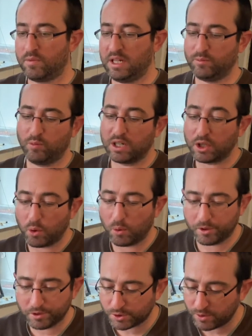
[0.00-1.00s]
one
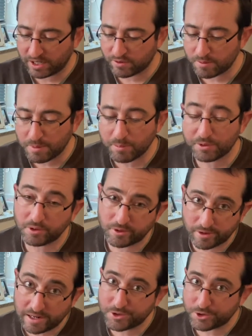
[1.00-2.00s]
corner so I can remember the
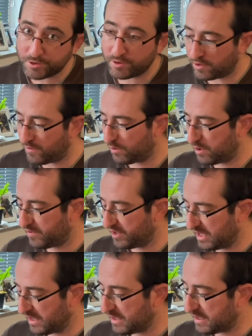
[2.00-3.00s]
direction of where
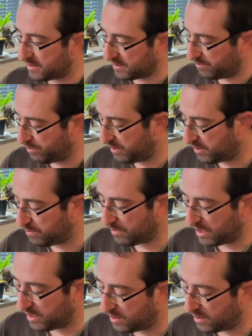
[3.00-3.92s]
everything is compared to my